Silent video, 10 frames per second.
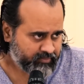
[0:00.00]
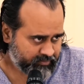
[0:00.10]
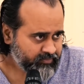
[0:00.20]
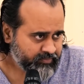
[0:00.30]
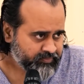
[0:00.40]

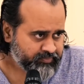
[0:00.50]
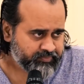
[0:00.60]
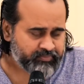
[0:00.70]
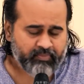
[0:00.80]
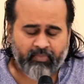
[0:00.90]
Hmm?
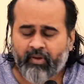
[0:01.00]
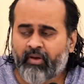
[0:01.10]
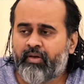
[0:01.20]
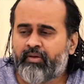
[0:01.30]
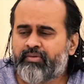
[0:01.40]

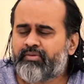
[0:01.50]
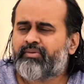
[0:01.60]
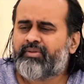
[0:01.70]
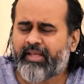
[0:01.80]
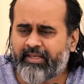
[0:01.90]
So
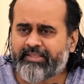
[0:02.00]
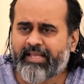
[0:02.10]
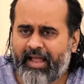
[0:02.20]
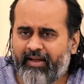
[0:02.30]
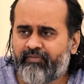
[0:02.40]
things
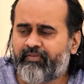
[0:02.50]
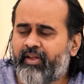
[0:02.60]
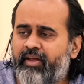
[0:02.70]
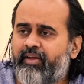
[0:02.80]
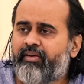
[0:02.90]
have
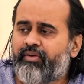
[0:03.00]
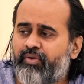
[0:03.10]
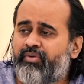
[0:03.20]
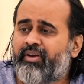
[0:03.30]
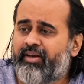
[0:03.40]
their
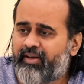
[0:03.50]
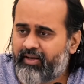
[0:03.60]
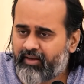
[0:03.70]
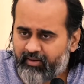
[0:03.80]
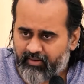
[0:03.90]

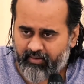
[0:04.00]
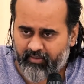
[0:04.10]
utility.